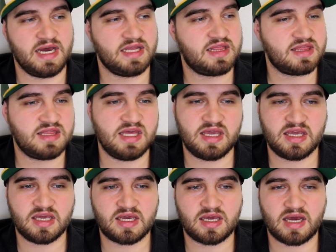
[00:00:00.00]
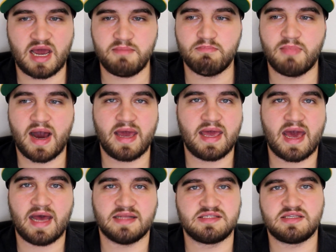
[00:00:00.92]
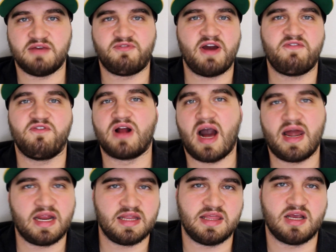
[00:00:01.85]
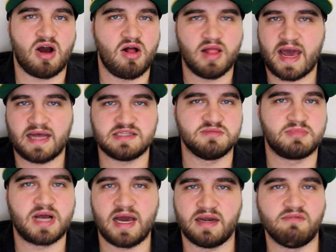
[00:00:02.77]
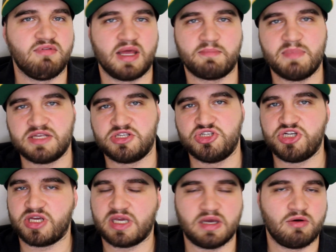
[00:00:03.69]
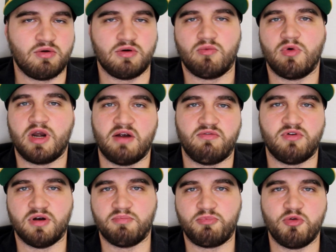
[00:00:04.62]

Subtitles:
I think I might add, if I forgot anything, I'll add some kind of like messaging or whatever.